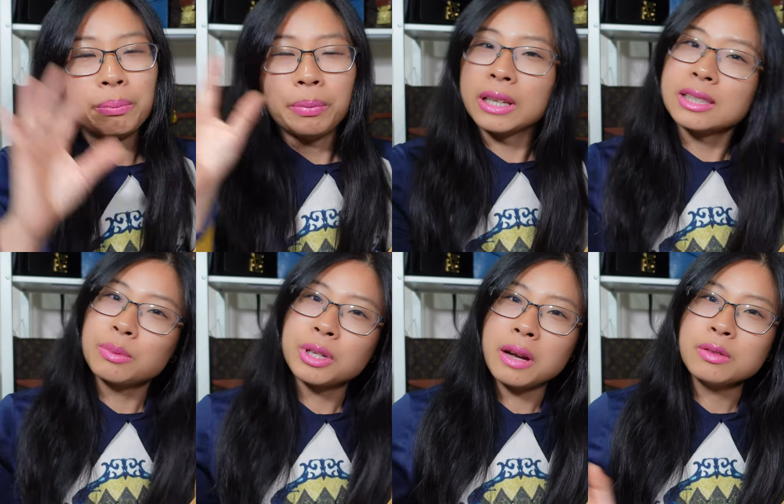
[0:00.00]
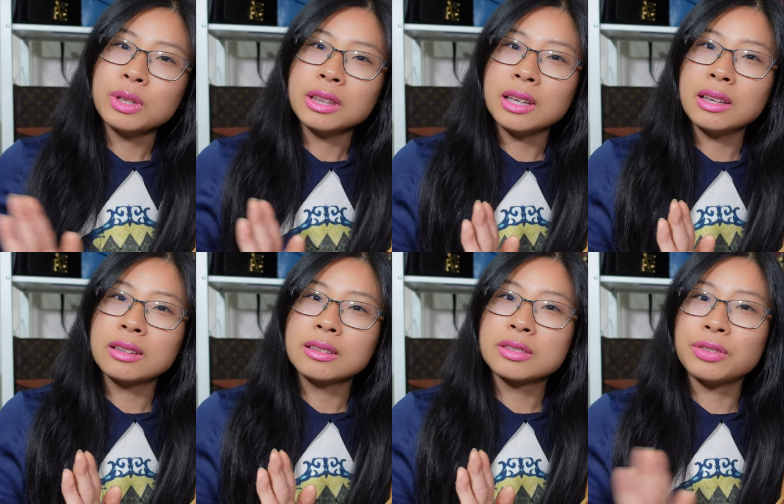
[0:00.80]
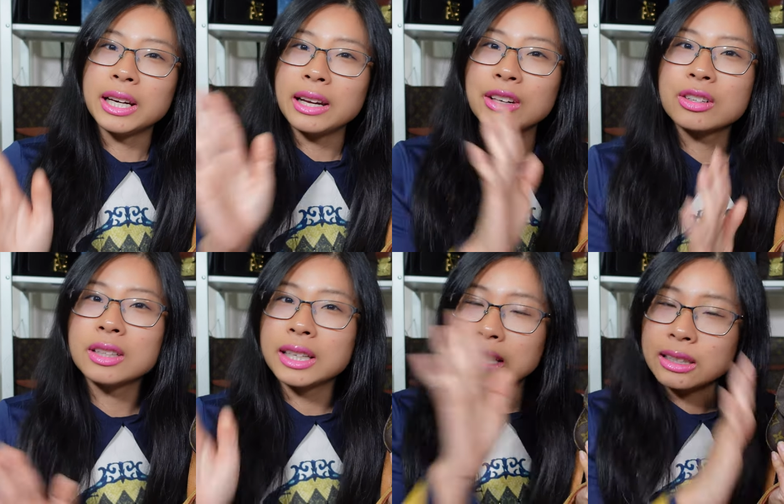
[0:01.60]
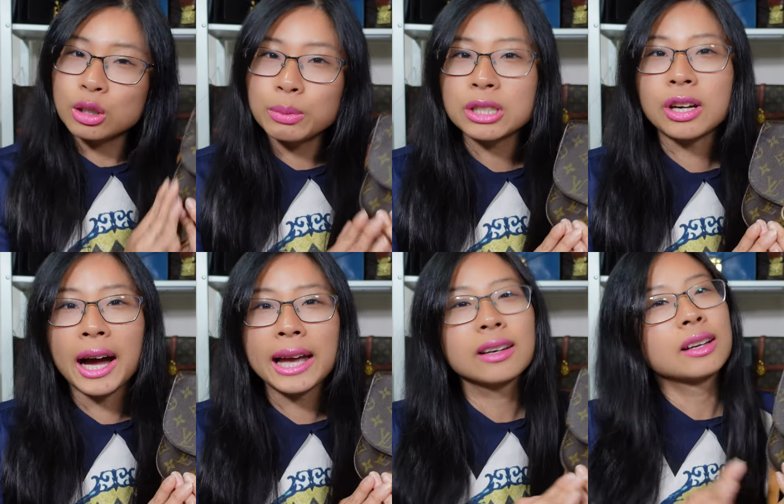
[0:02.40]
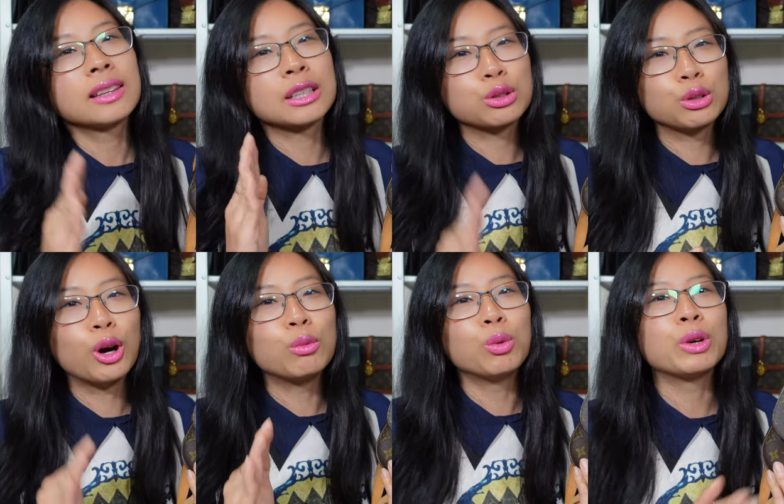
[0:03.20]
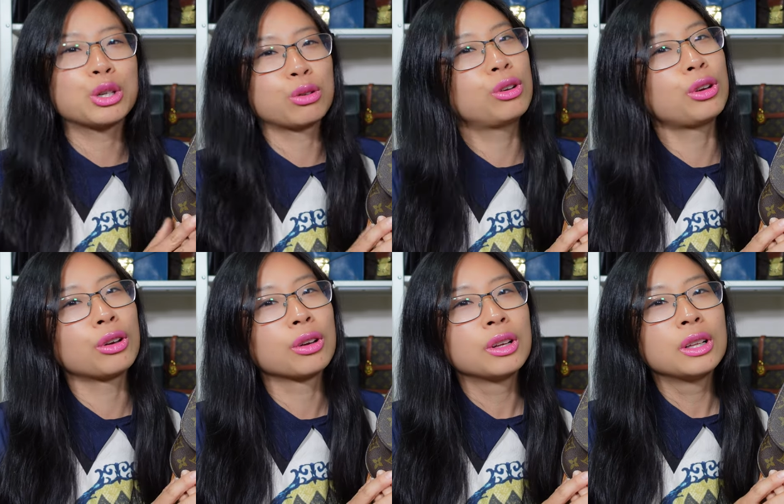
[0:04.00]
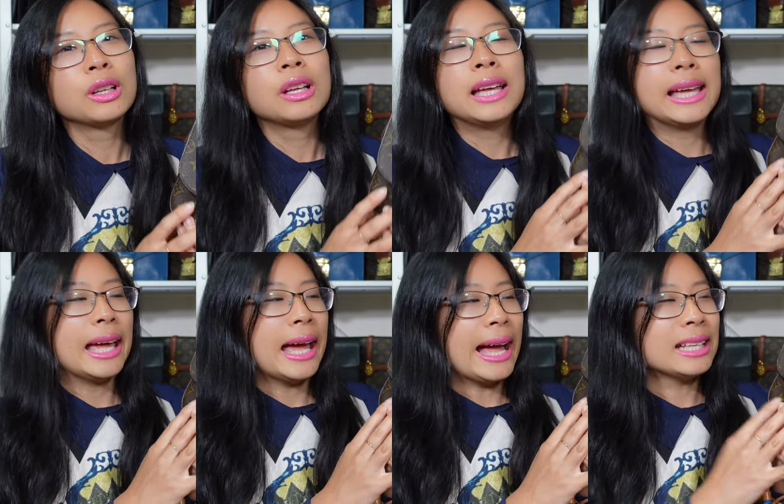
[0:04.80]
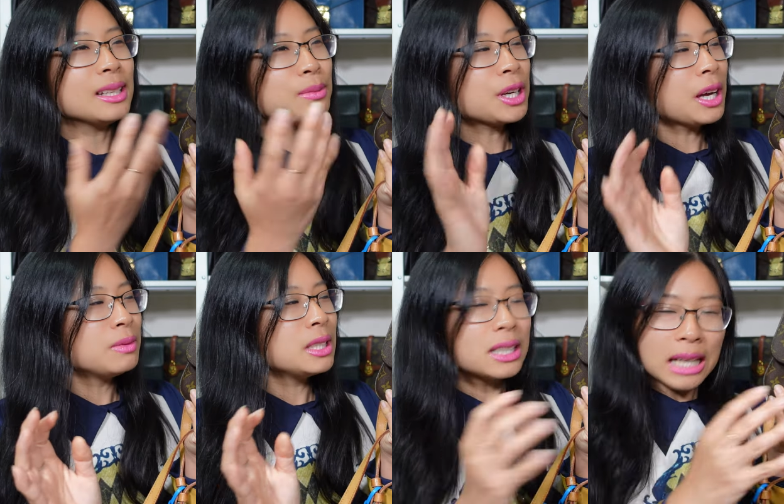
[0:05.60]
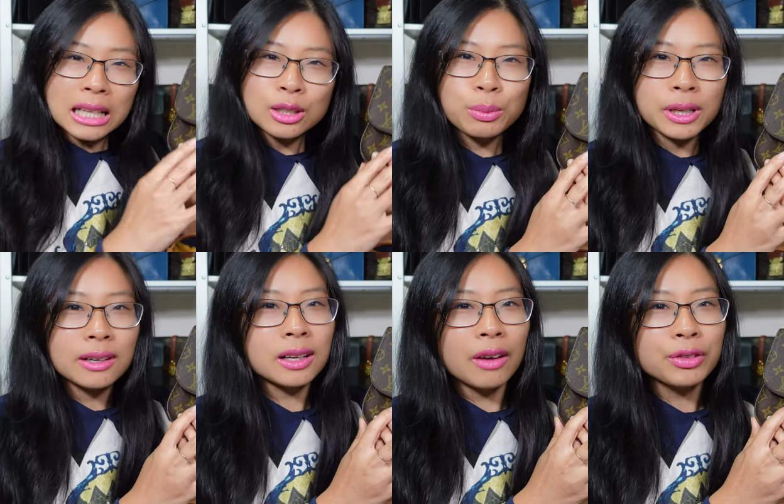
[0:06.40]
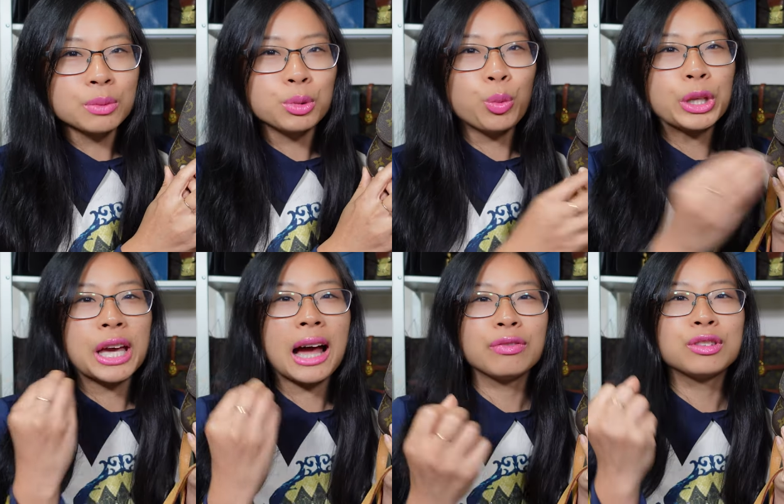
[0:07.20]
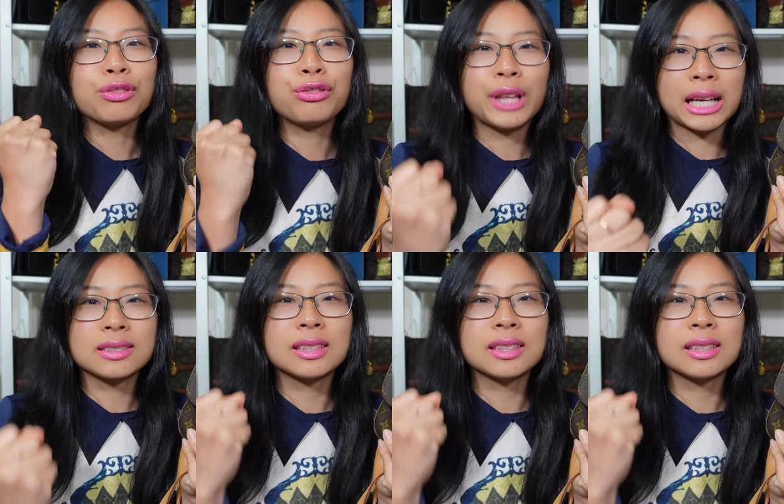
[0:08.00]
But sometimes when things financially getting a little bit tight, that's not what we should do. And sometimes it's a little bit uncomfortable when you have to flex